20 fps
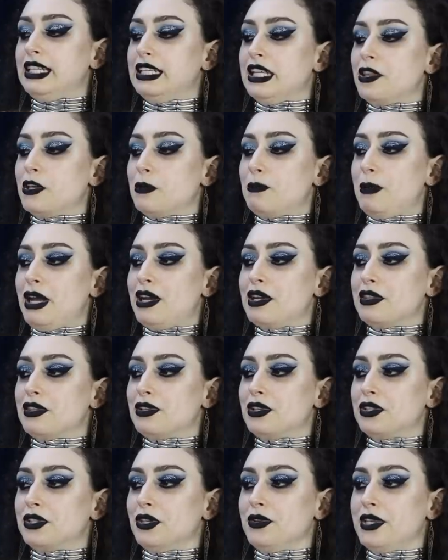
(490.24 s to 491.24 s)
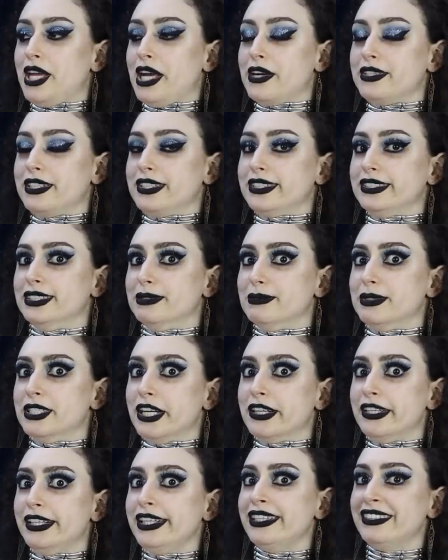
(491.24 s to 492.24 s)
Another pair that are sold out. I'm
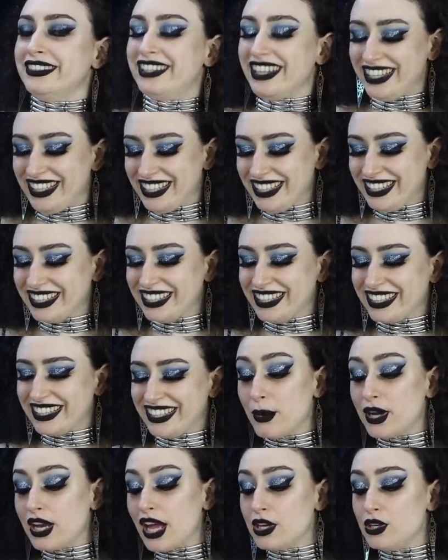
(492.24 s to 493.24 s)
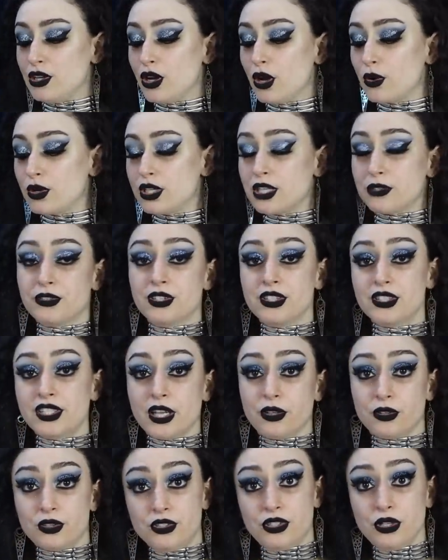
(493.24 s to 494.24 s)
sorry. But I know different
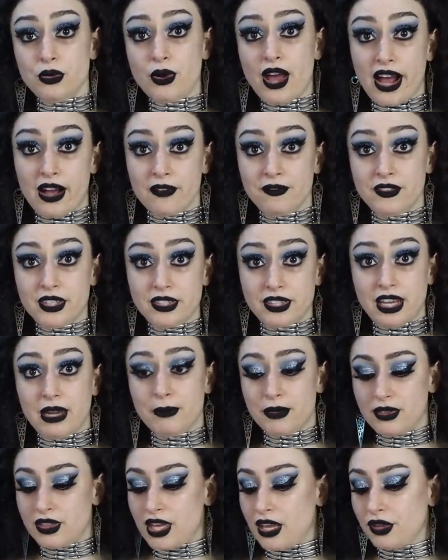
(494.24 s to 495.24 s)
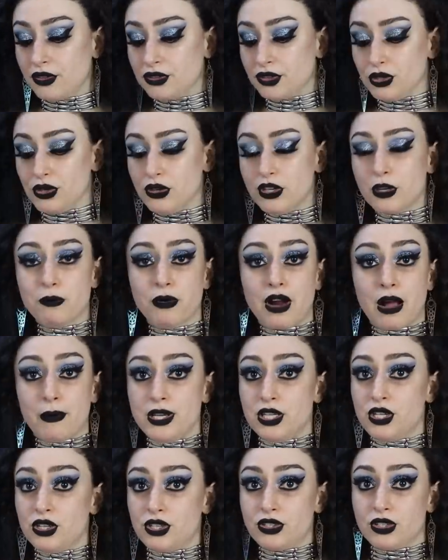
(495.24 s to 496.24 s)
sellers do have the same thing, so you could
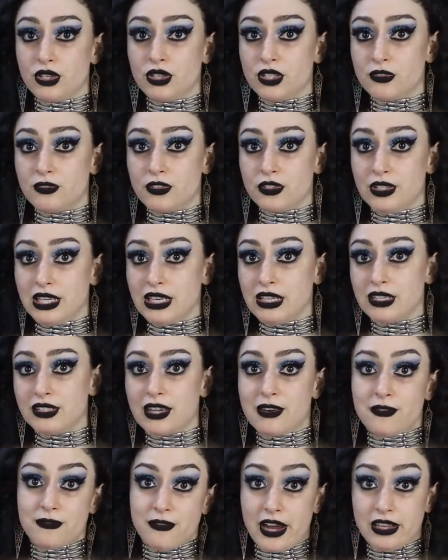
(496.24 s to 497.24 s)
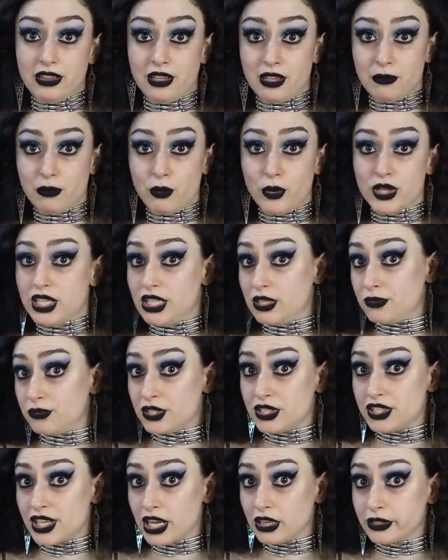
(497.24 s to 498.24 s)
probably just search for these and find them with a
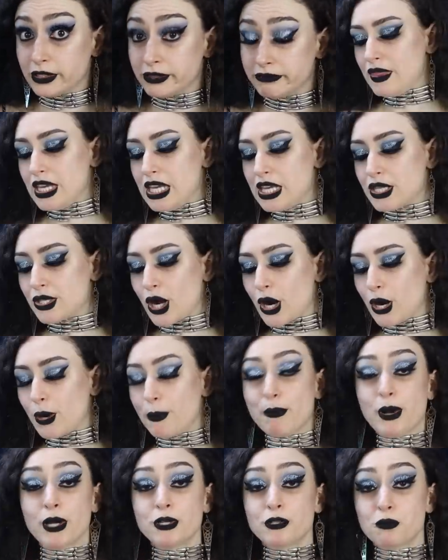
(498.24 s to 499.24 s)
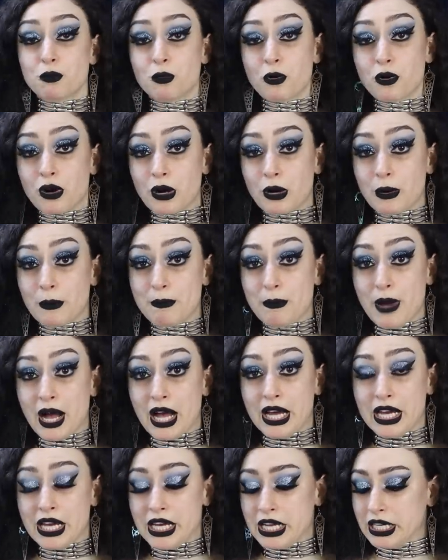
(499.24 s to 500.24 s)
different seller. These are much more
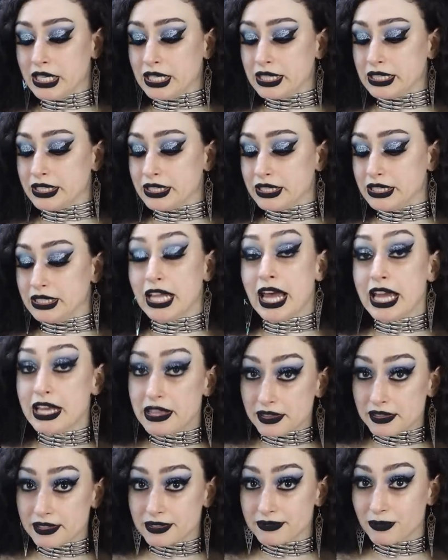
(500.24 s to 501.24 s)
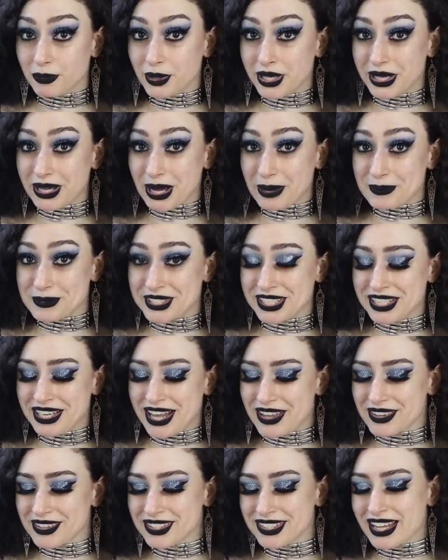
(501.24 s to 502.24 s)
my length when it comes to
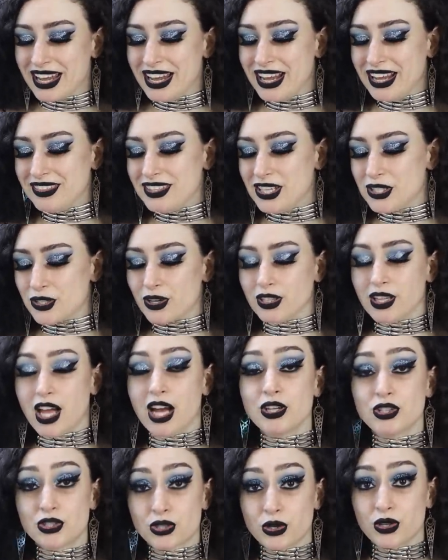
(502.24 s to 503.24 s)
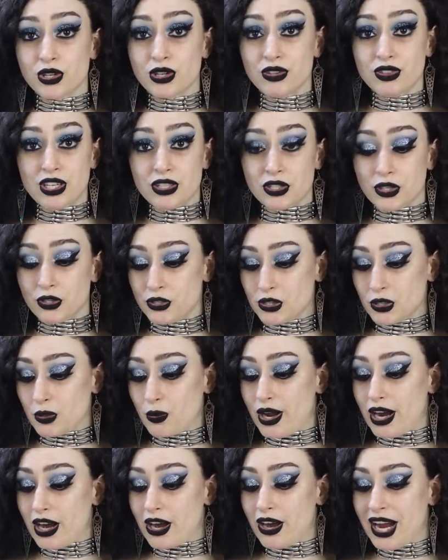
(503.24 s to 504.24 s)
nails. These are a lot shorter, these are
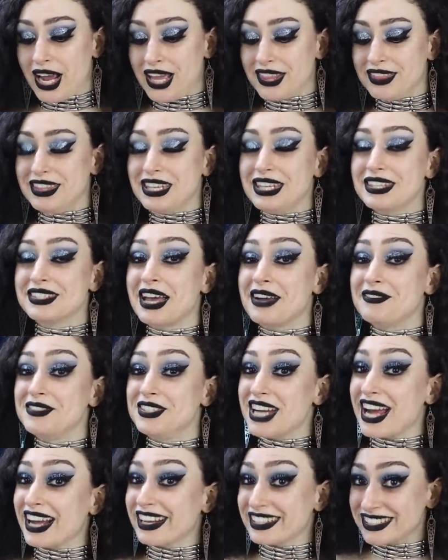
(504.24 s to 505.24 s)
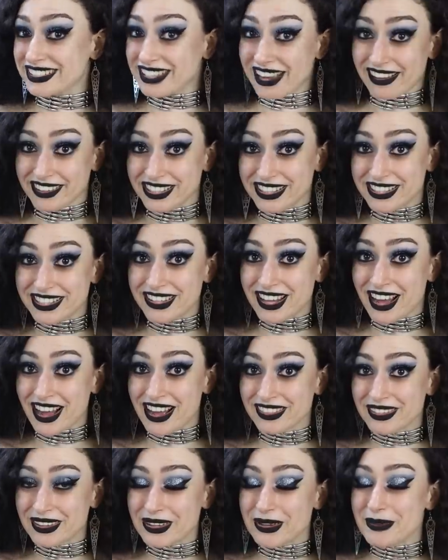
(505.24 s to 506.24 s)
square, and these have Jack Skellington
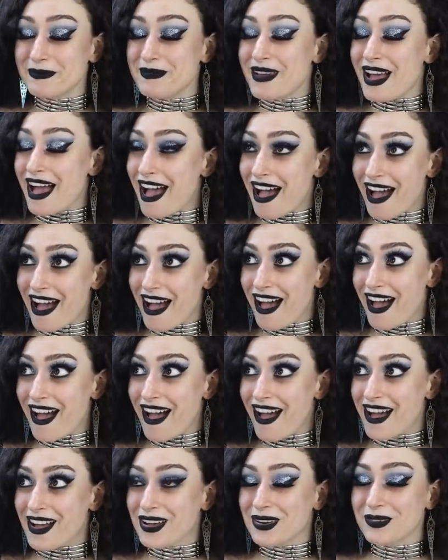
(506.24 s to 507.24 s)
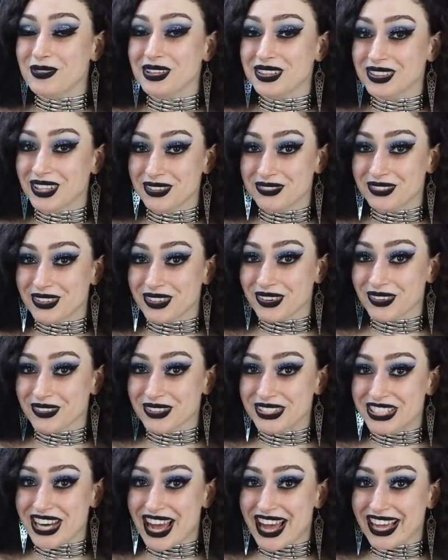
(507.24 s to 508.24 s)
on them. We love good
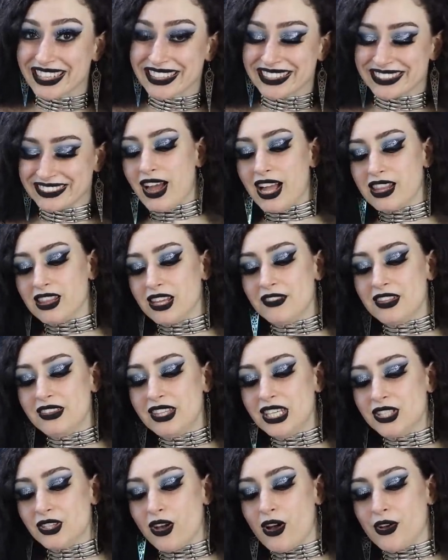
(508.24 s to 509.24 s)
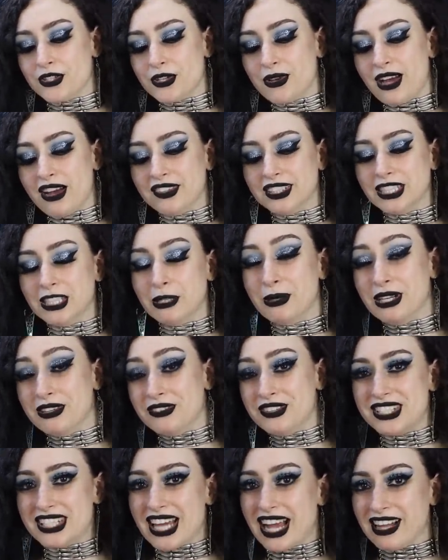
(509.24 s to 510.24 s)
old Jack. I love that these also have a little bit
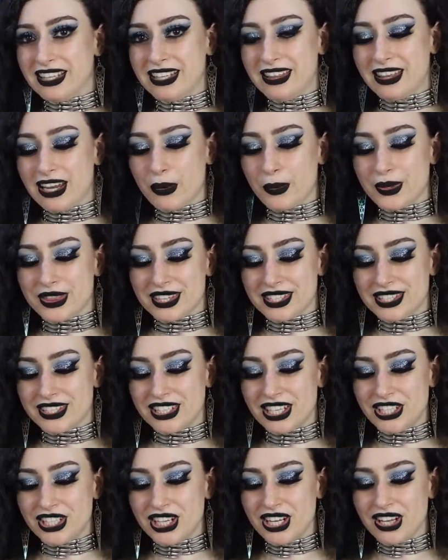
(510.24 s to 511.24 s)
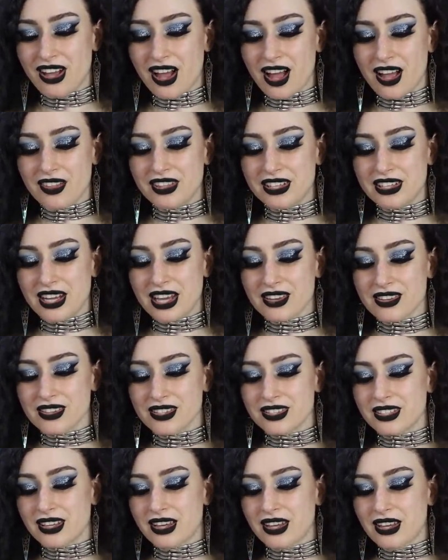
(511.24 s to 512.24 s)
of Sally there with the stitching on the
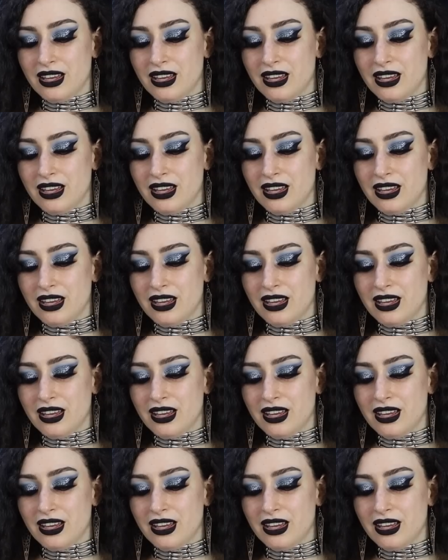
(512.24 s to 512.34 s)
nails.